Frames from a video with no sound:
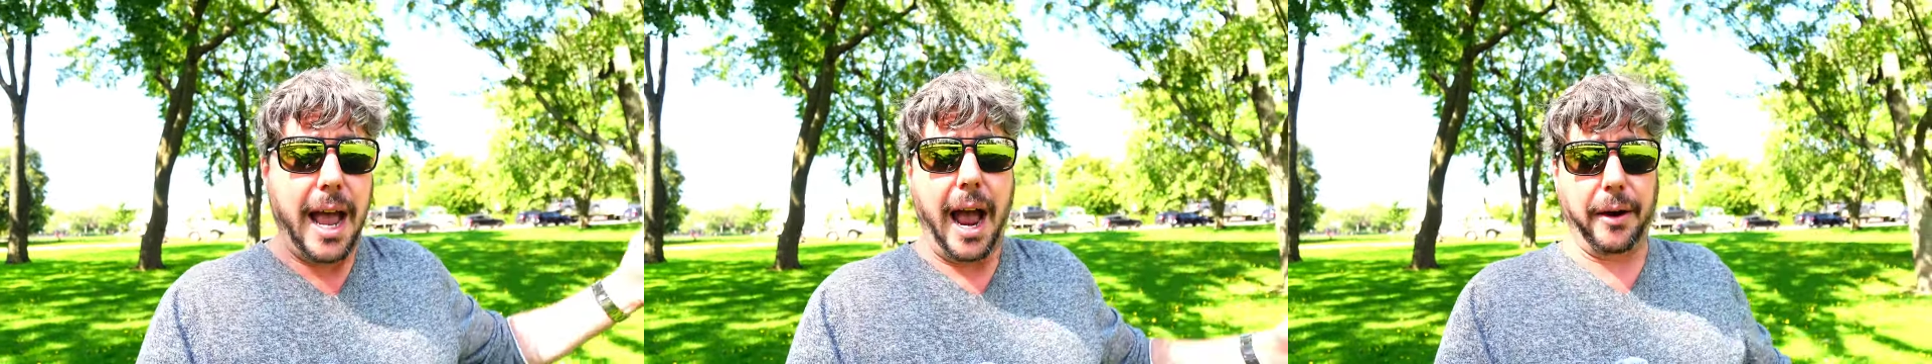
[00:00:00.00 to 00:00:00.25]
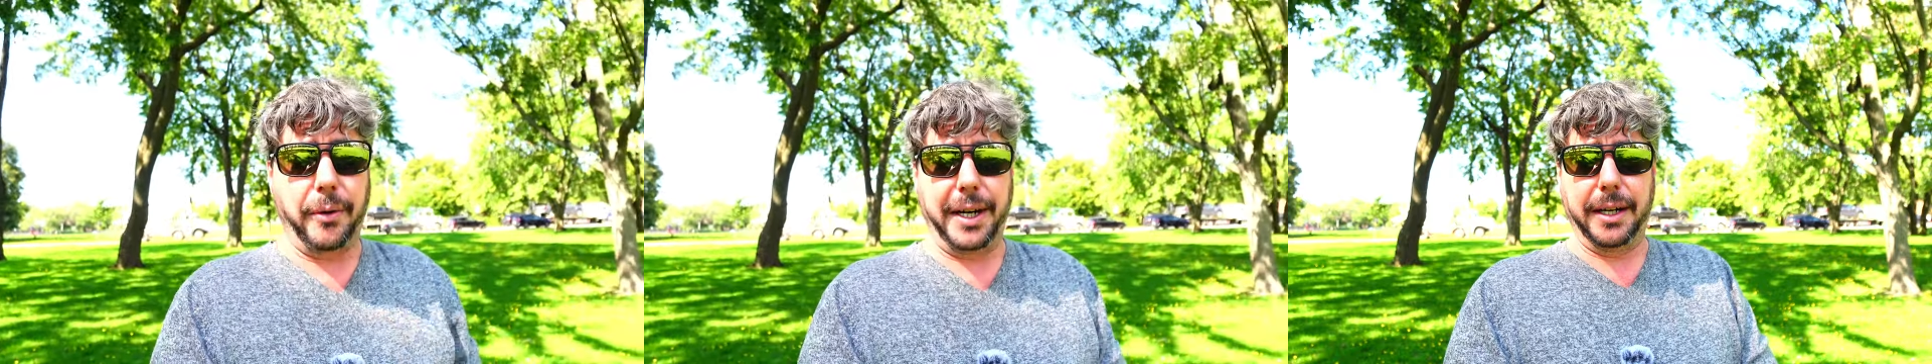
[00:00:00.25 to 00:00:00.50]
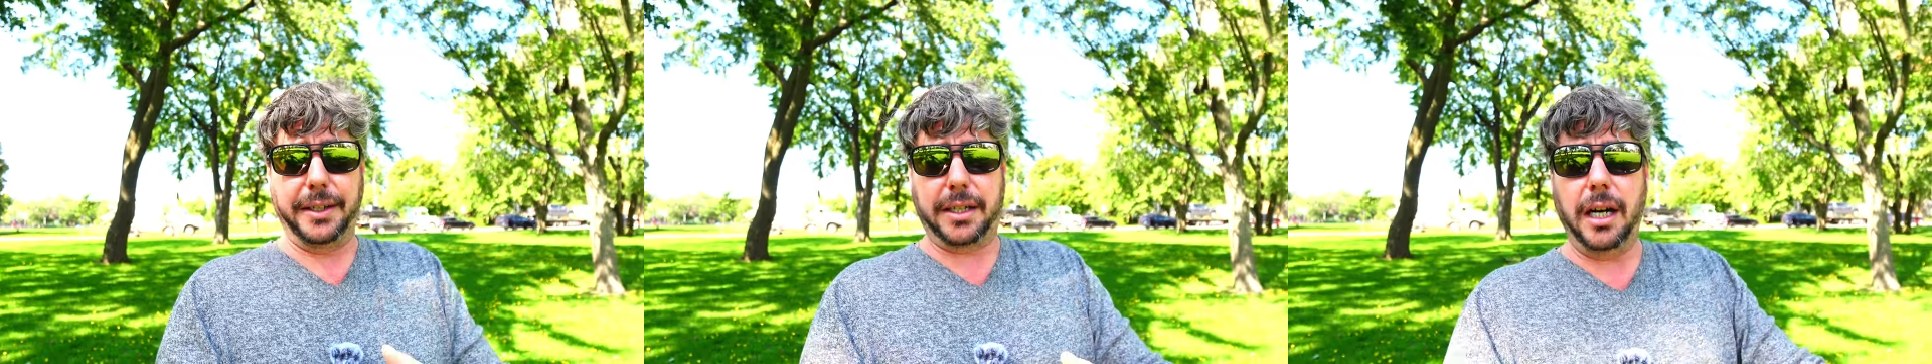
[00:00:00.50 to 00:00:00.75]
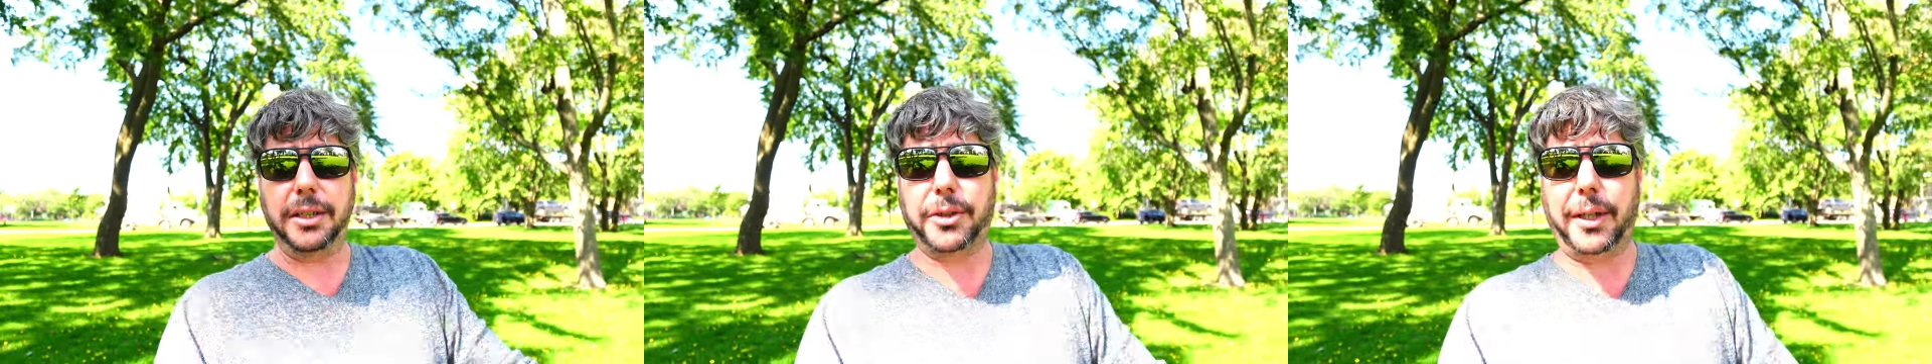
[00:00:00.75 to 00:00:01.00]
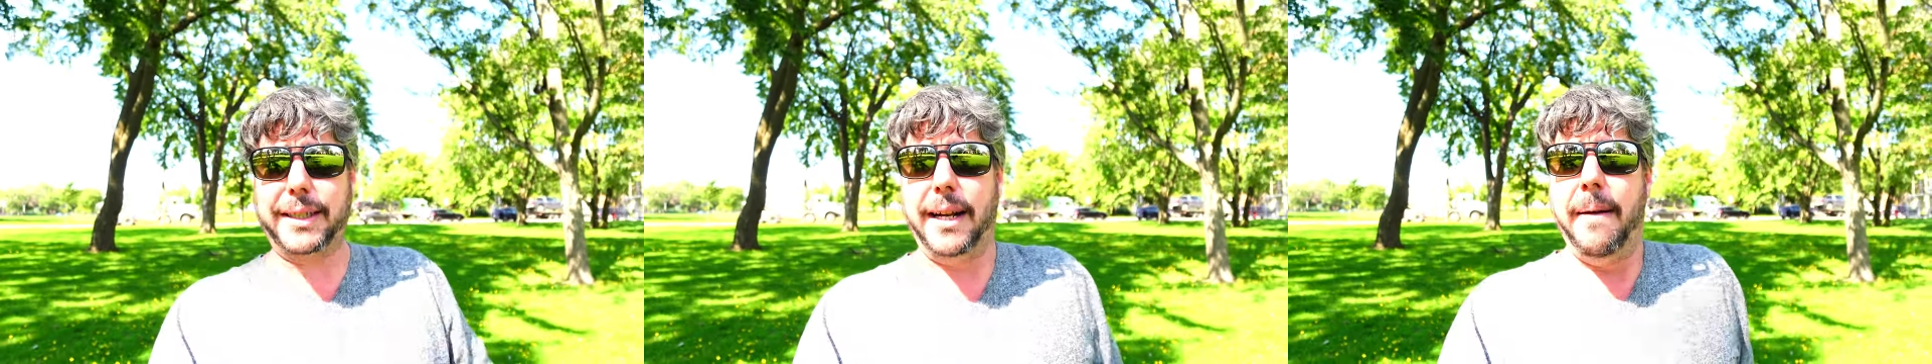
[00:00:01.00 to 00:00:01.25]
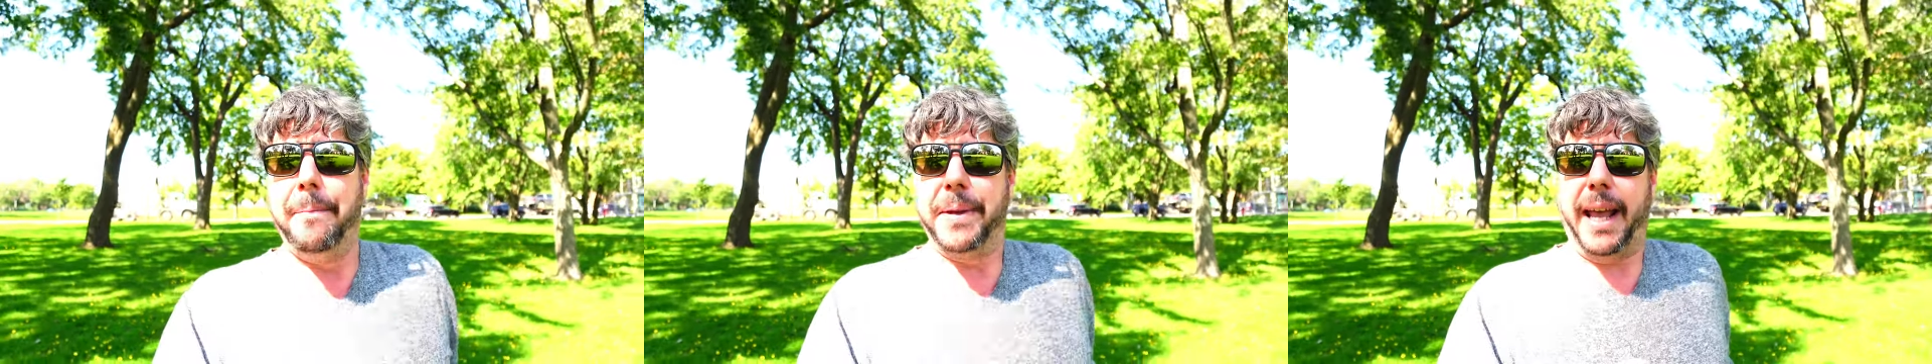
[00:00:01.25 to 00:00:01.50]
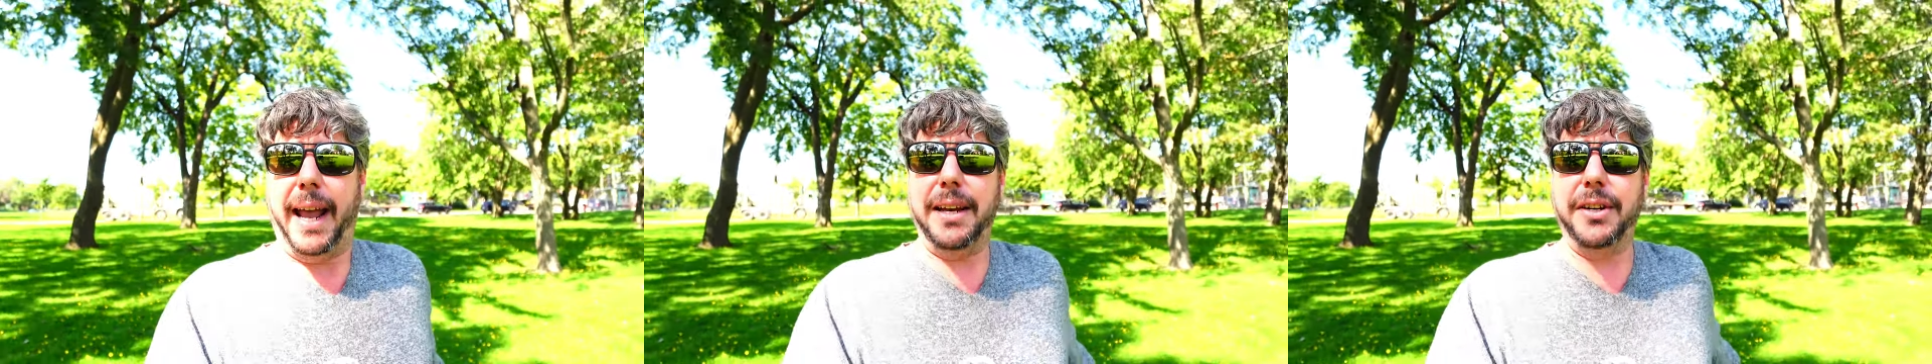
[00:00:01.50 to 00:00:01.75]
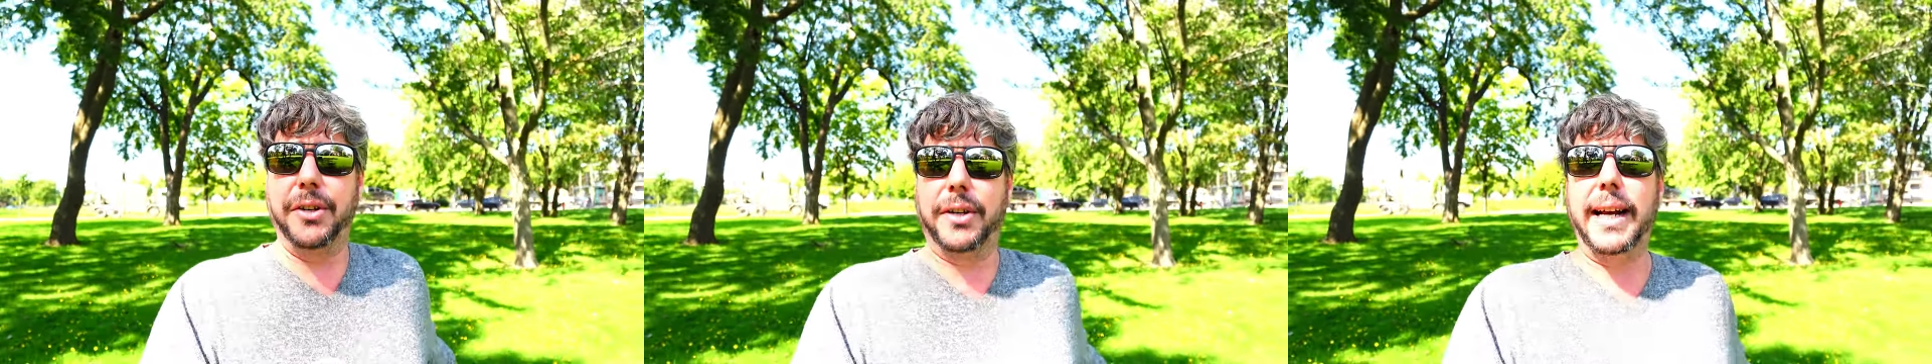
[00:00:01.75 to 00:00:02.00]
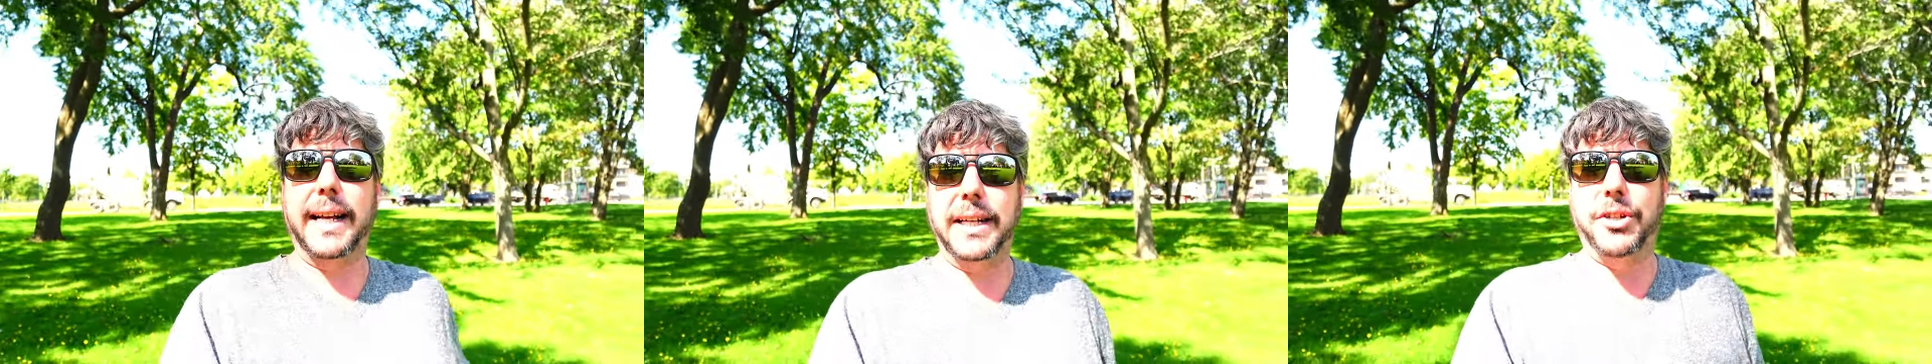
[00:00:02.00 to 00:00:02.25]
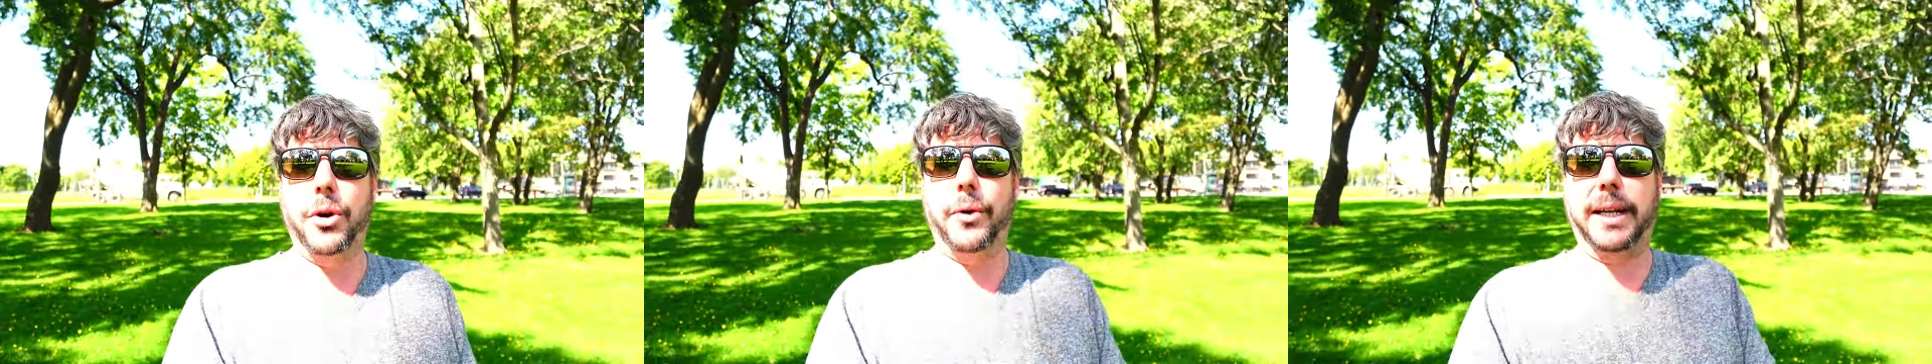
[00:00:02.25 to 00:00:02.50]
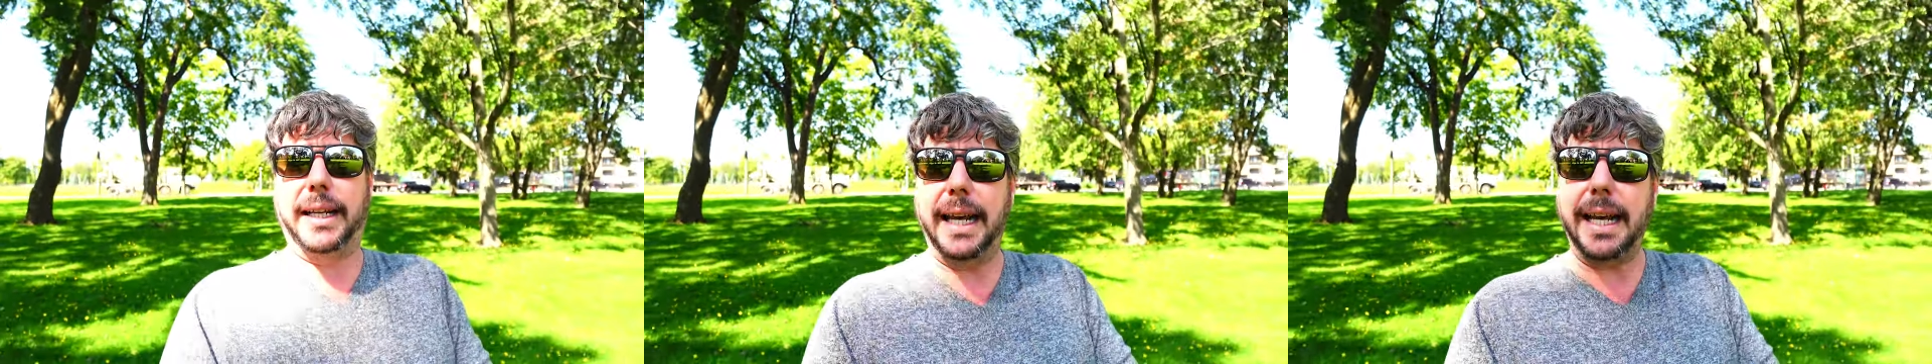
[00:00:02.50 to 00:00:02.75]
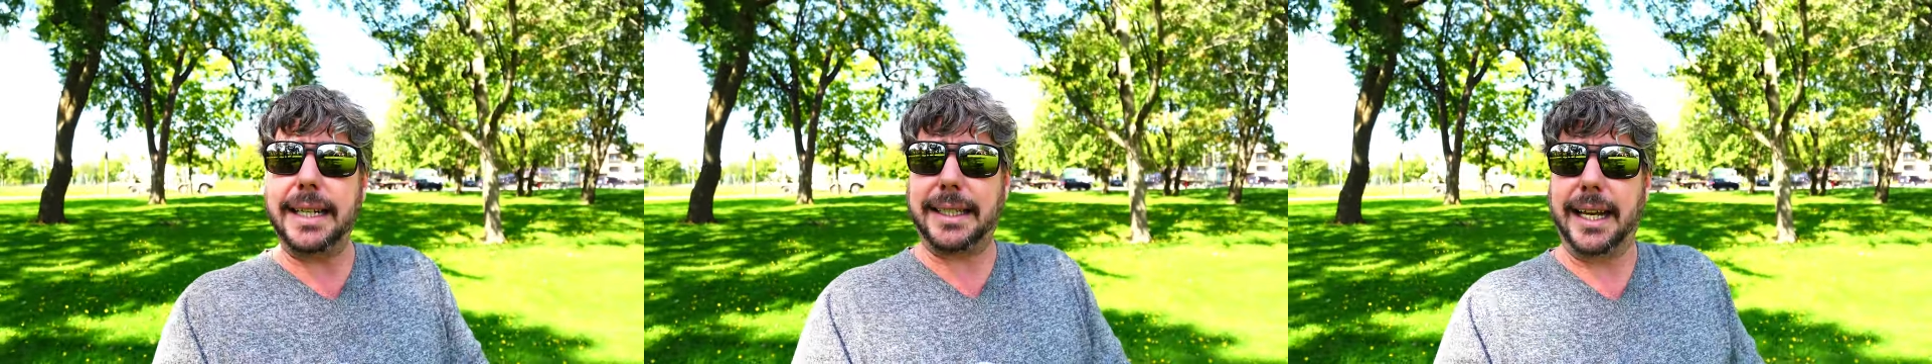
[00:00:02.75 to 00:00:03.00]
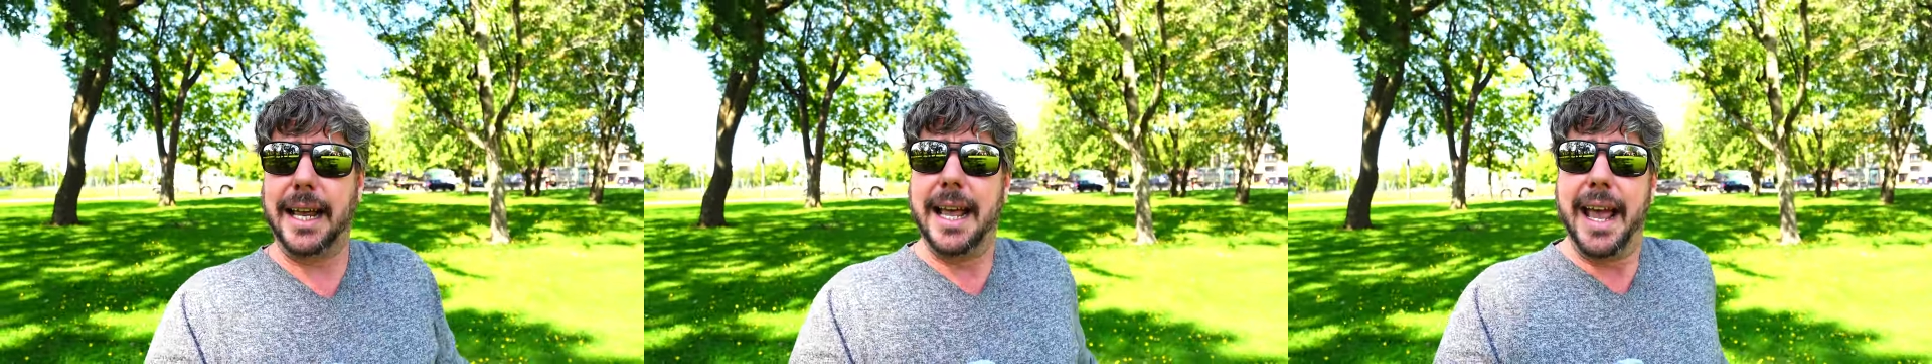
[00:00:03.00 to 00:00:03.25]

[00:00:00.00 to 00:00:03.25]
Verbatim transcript: agreed on the contract, and you're gonna get your keys.